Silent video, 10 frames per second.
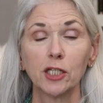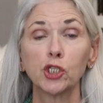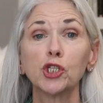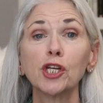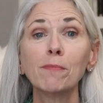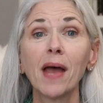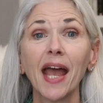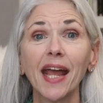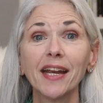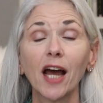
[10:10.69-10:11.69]
She
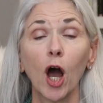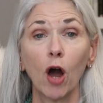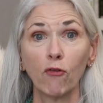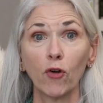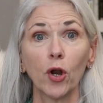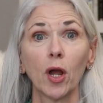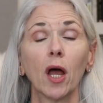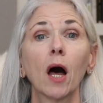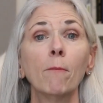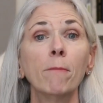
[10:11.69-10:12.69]
made over
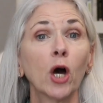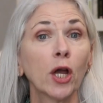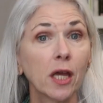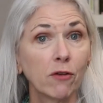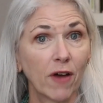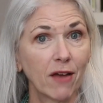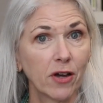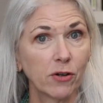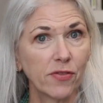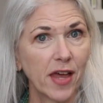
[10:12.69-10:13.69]
a million five
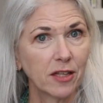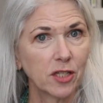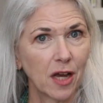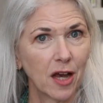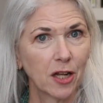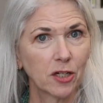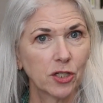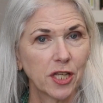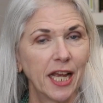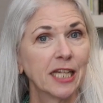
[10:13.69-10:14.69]
hundred thousand
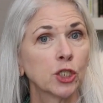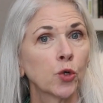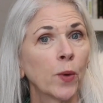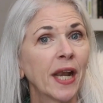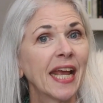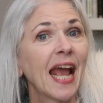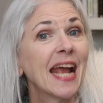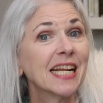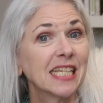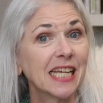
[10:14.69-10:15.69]
dollars in
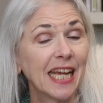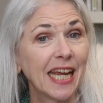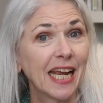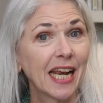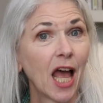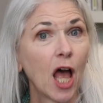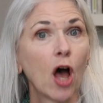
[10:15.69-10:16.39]
2018